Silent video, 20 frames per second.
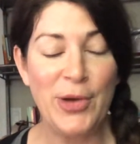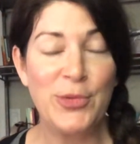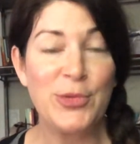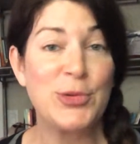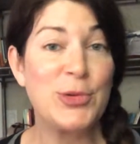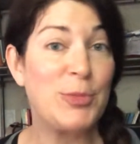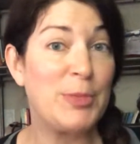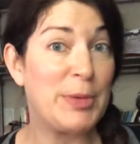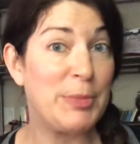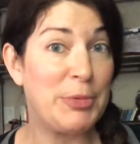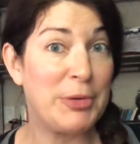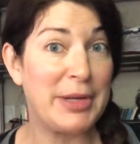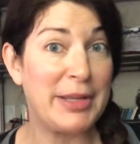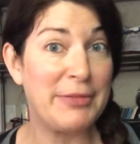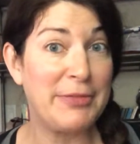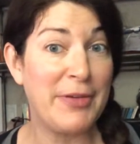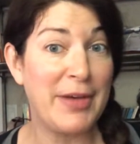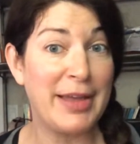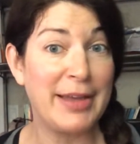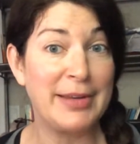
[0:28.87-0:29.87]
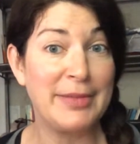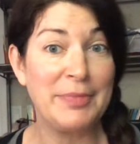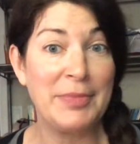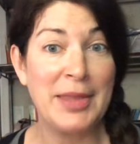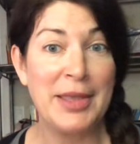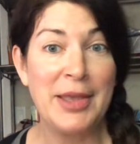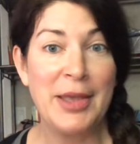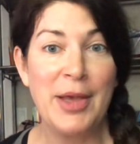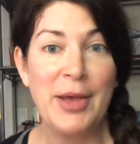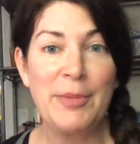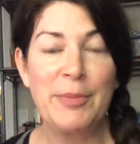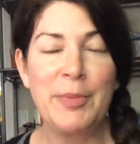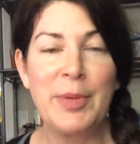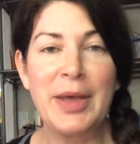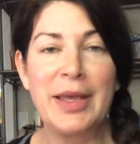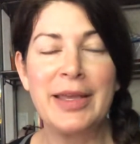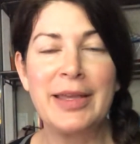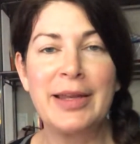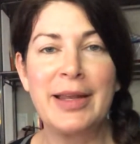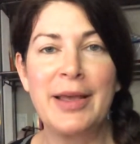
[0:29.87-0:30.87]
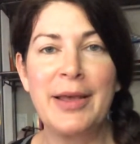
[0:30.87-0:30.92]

which will be pretty fun. But